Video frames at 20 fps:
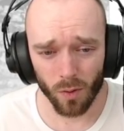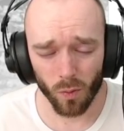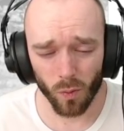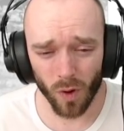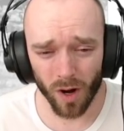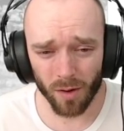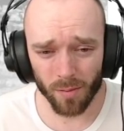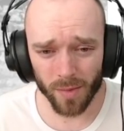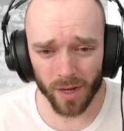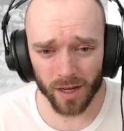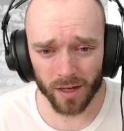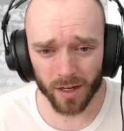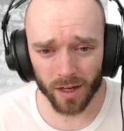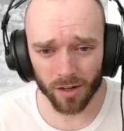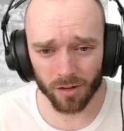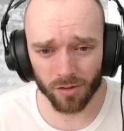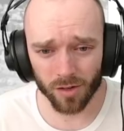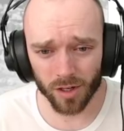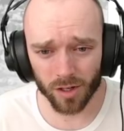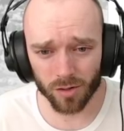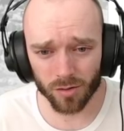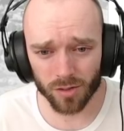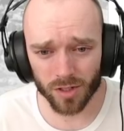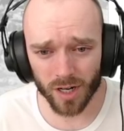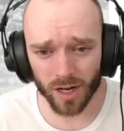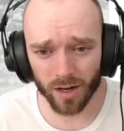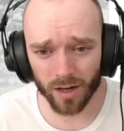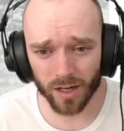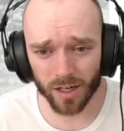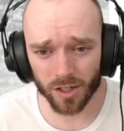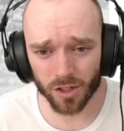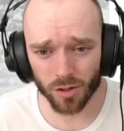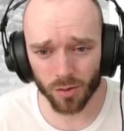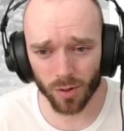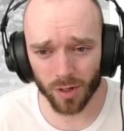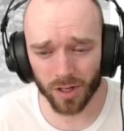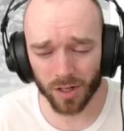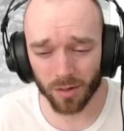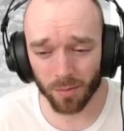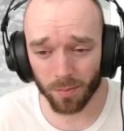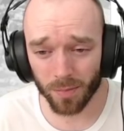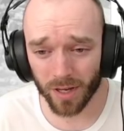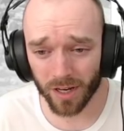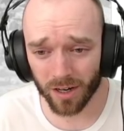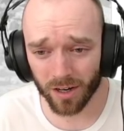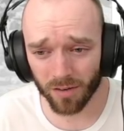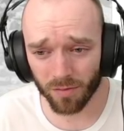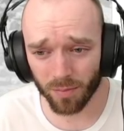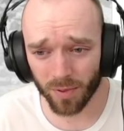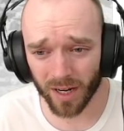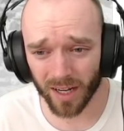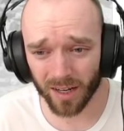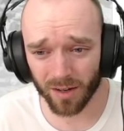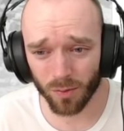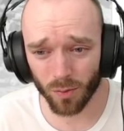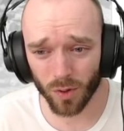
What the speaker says: While main gun criticals are an issue in competitive play,